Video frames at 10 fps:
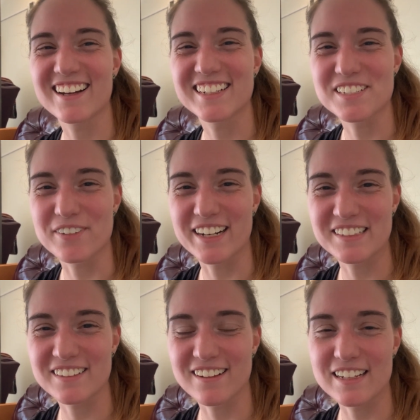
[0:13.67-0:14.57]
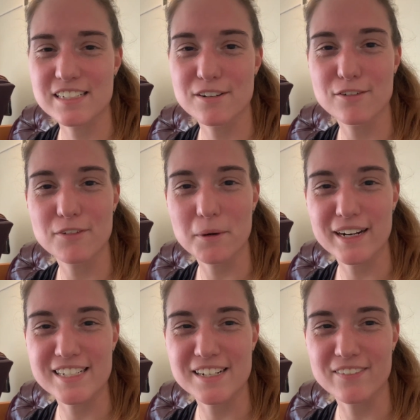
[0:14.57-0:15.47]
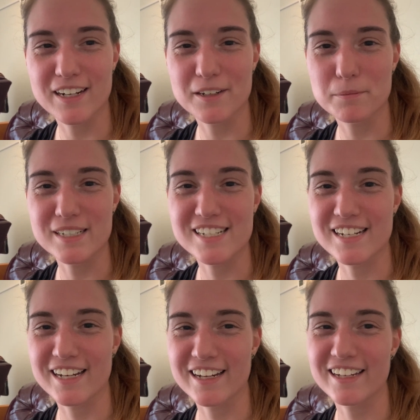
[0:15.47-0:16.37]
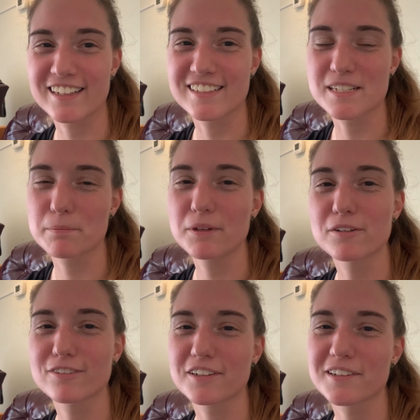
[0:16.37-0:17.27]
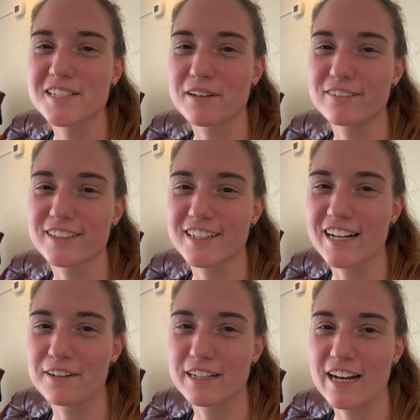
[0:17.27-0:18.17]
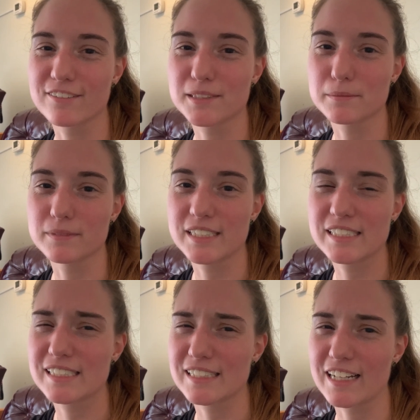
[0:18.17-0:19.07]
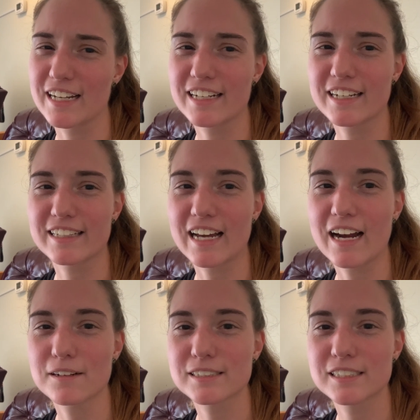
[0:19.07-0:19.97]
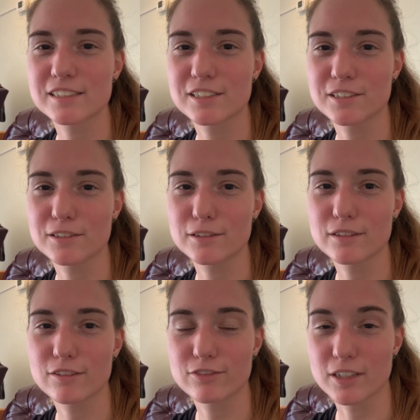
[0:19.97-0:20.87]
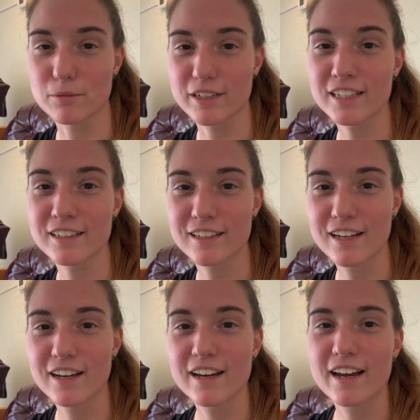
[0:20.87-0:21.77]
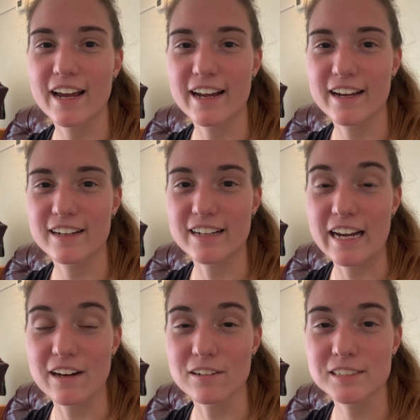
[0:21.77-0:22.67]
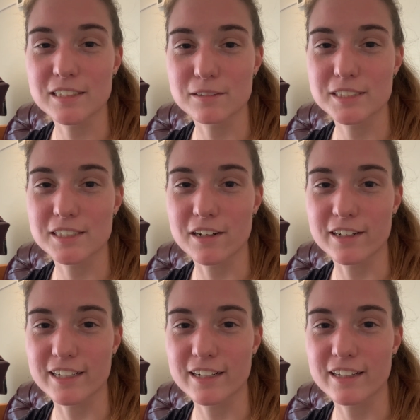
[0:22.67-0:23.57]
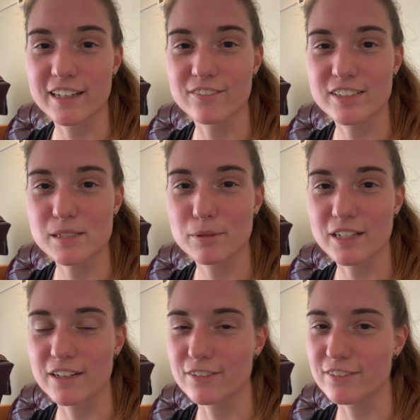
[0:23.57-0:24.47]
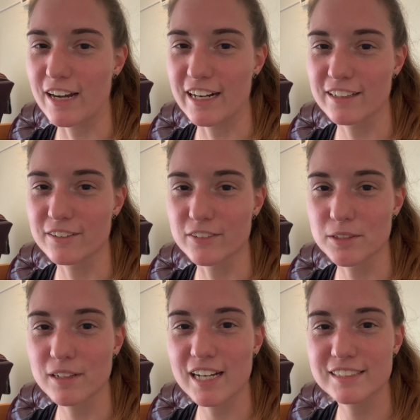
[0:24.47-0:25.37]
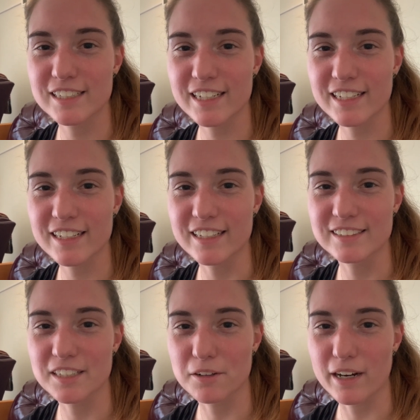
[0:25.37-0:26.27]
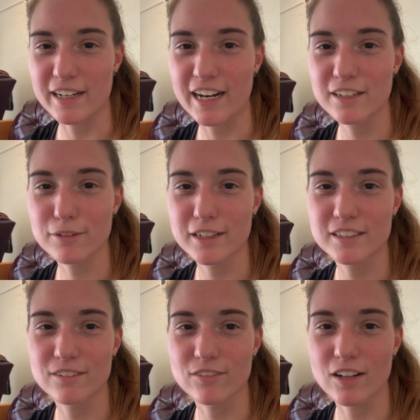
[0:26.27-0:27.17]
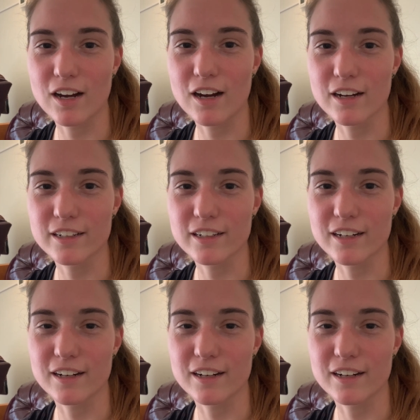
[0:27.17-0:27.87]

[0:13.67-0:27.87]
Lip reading: It has rained the last 4 days in a row, but today it is beautiful, so I figured I would have some decent lighting in the house to film with. And I also started The Invisible Life of Addie LaRue last night, and so I kind of wanted to vlog